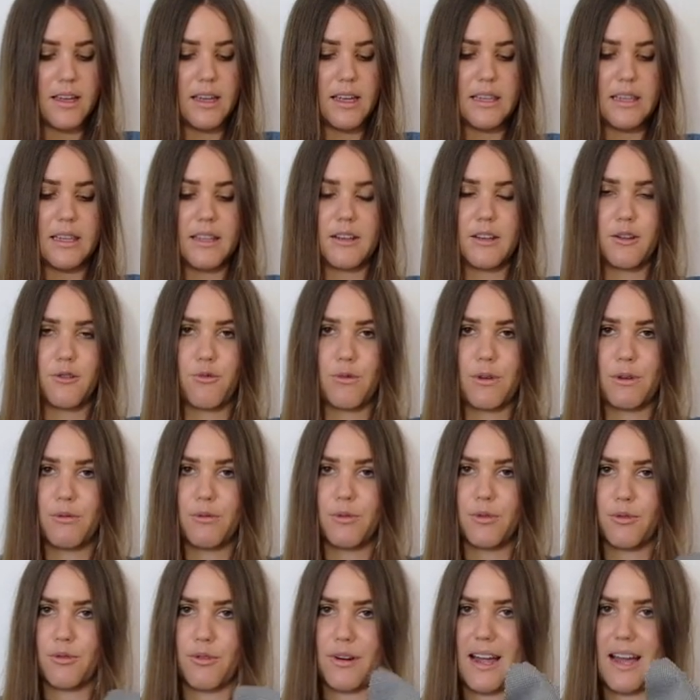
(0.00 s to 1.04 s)
And then we
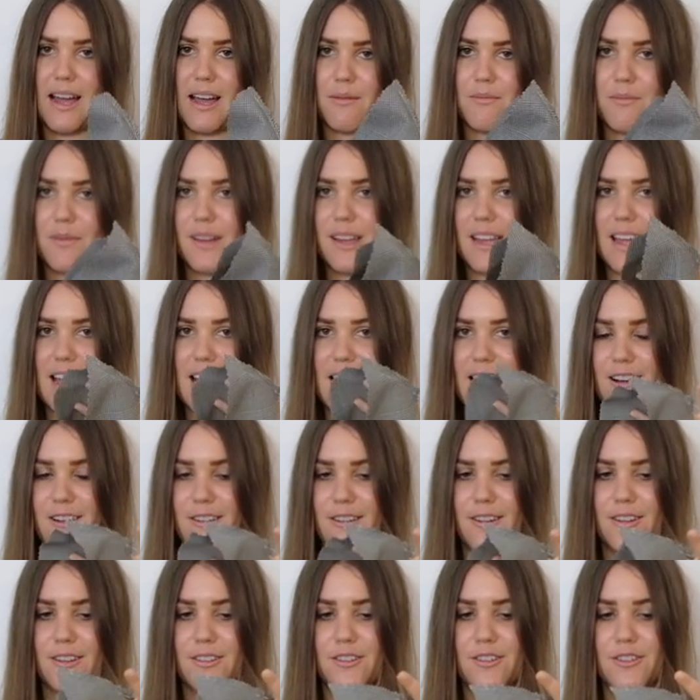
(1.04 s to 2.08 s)
will grab
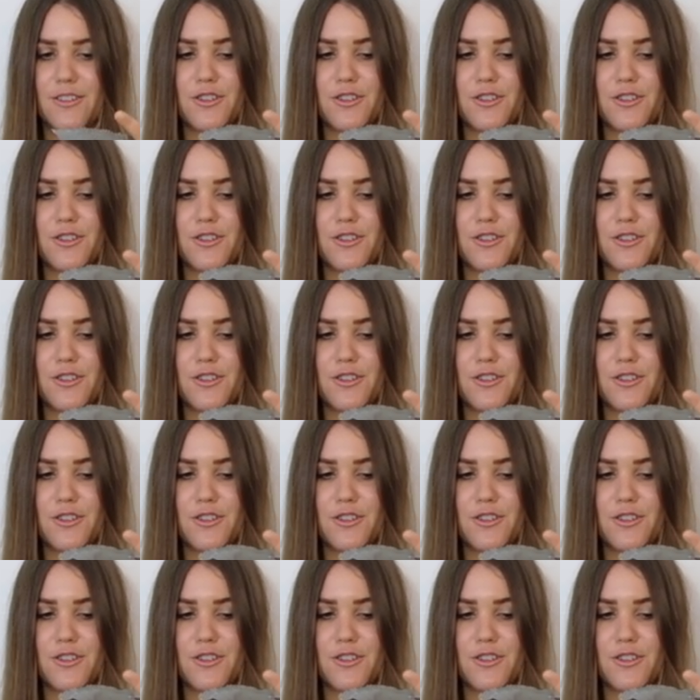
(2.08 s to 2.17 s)
our